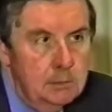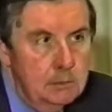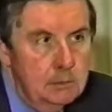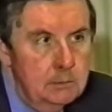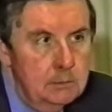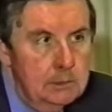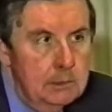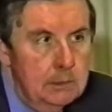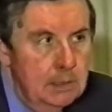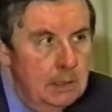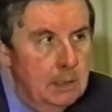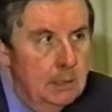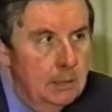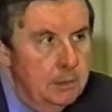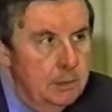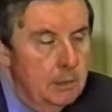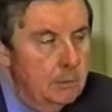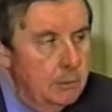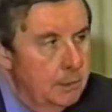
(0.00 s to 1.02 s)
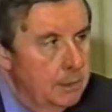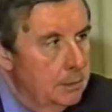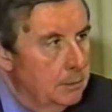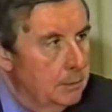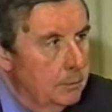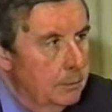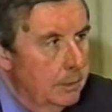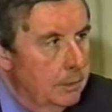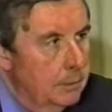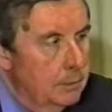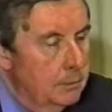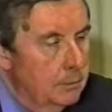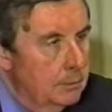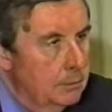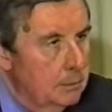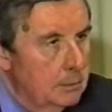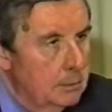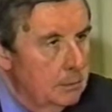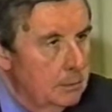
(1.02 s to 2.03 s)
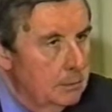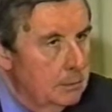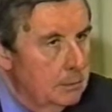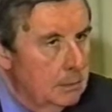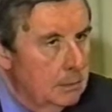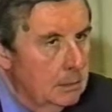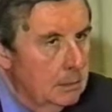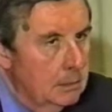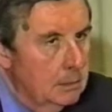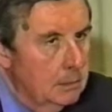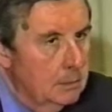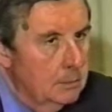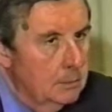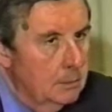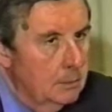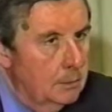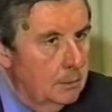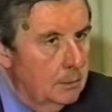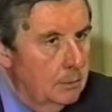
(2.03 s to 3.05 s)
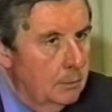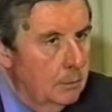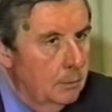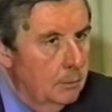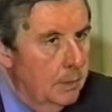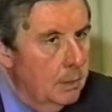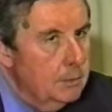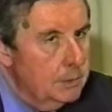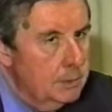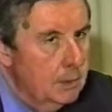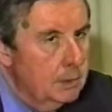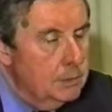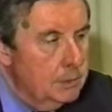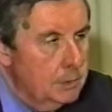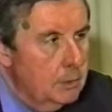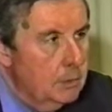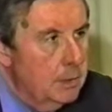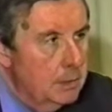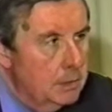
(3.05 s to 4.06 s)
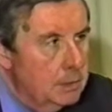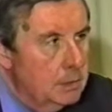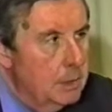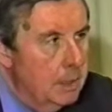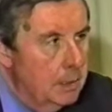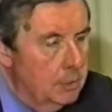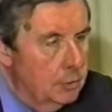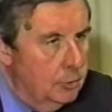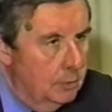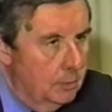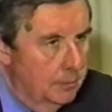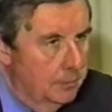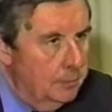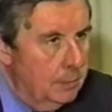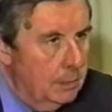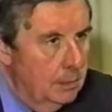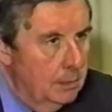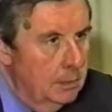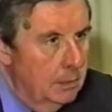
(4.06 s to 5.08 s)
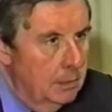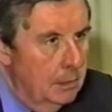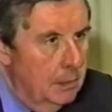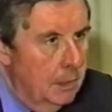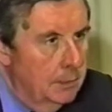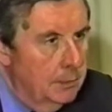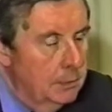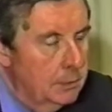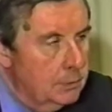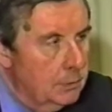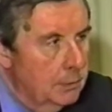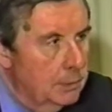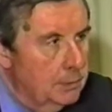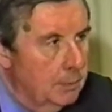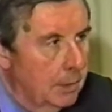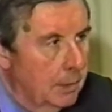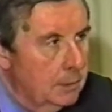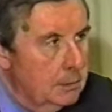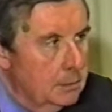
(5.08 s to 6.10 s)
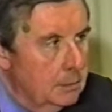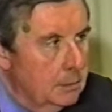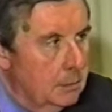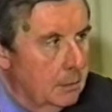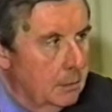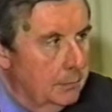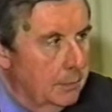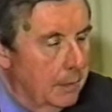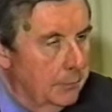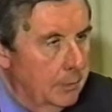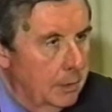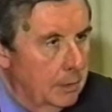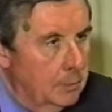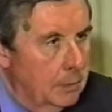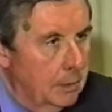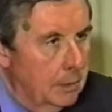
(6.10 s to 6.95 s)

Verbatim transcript: And no, we we uh, we are in, in serious danger in this respect of having a